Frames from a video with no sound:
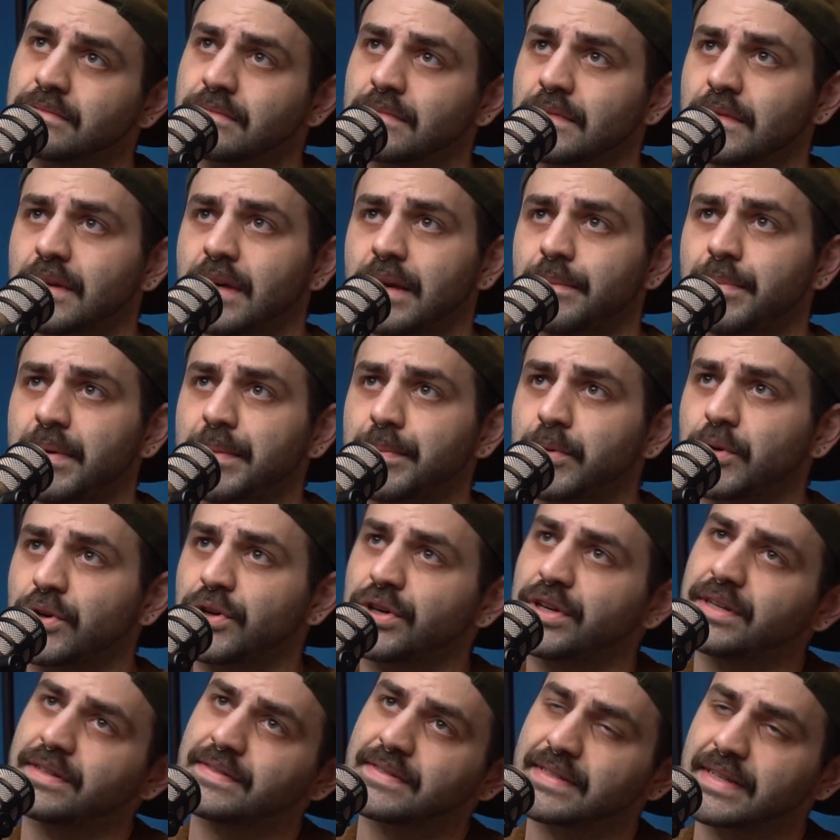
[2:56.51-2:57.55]
gay people
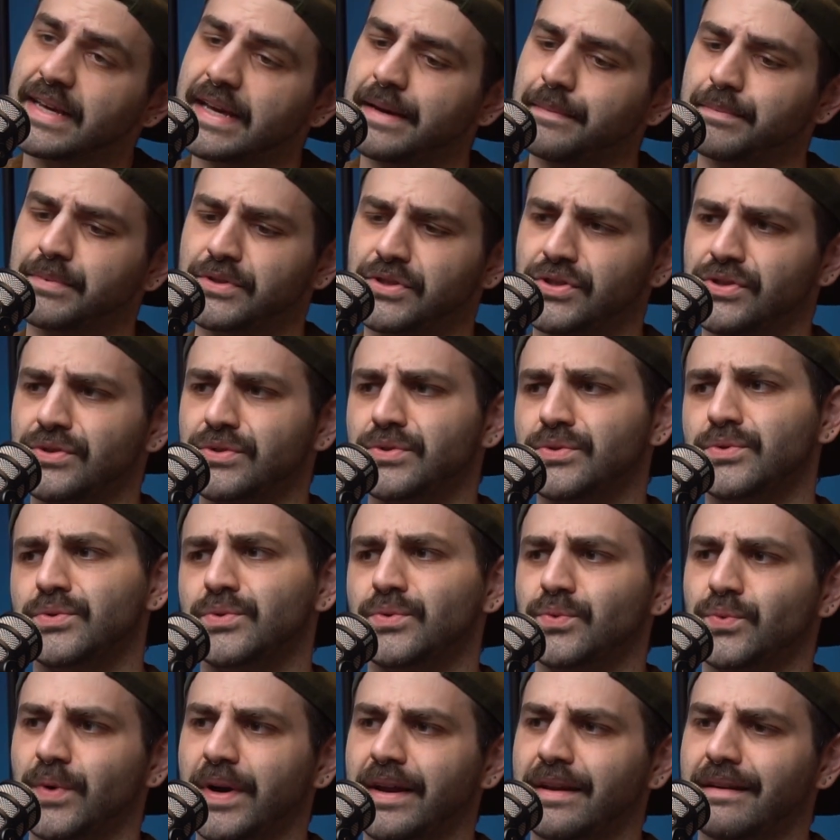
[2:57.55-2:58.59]
could escape to
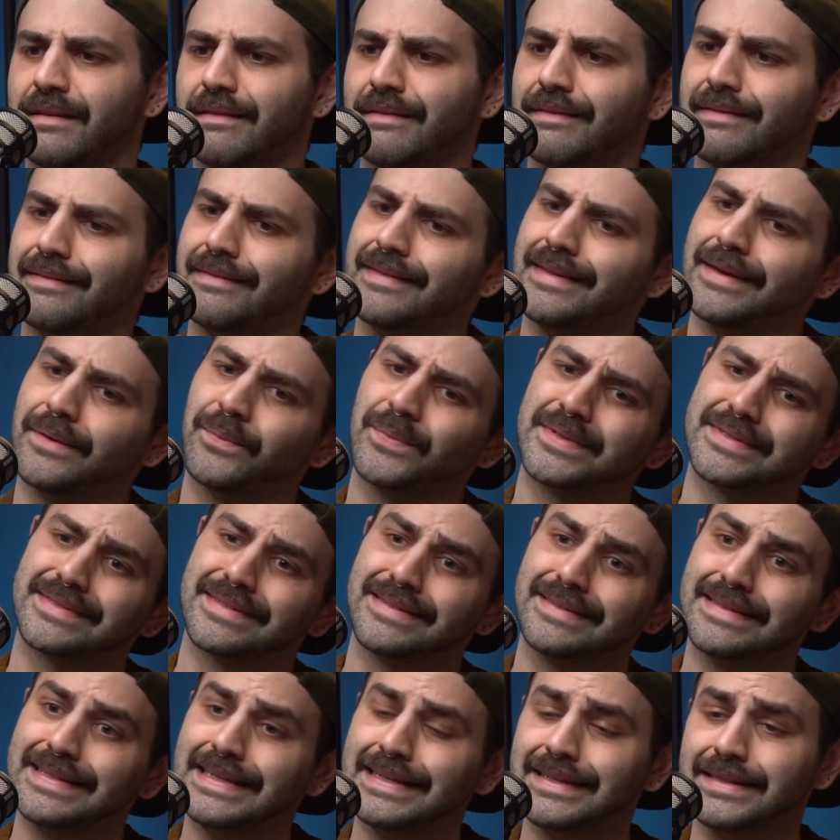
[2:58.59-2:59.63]
when it was
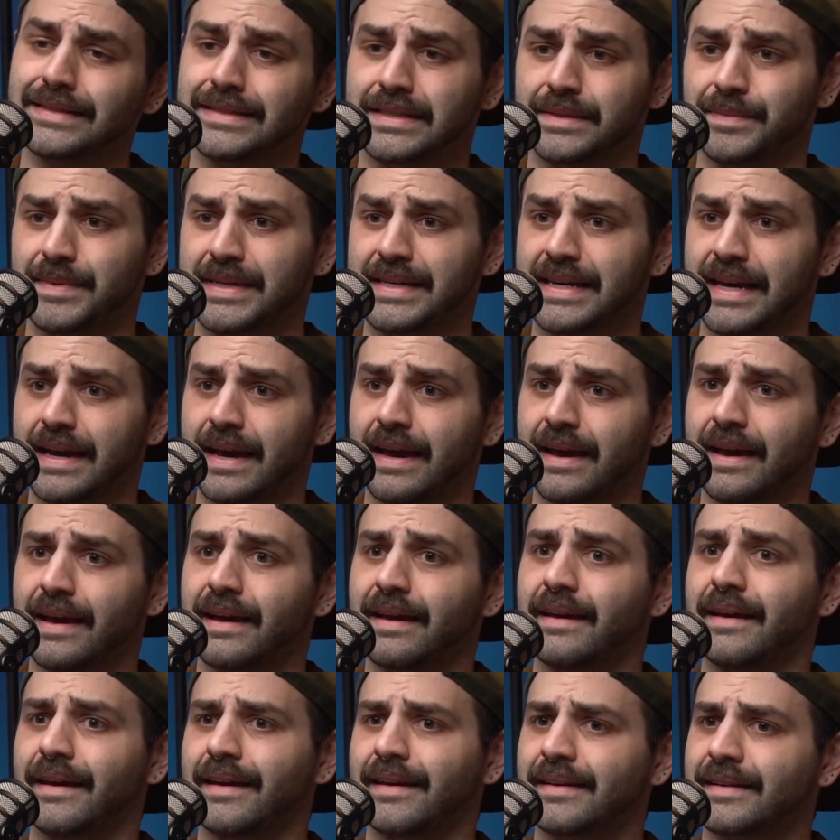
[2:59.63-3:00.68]
illegal to be
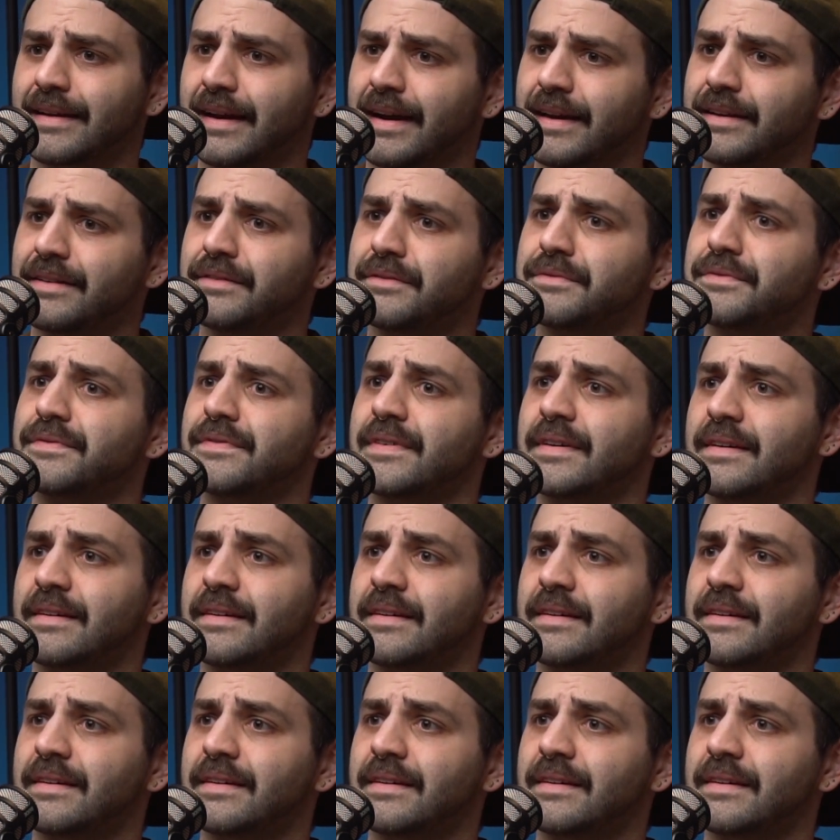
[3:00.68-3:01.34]
gay and kind of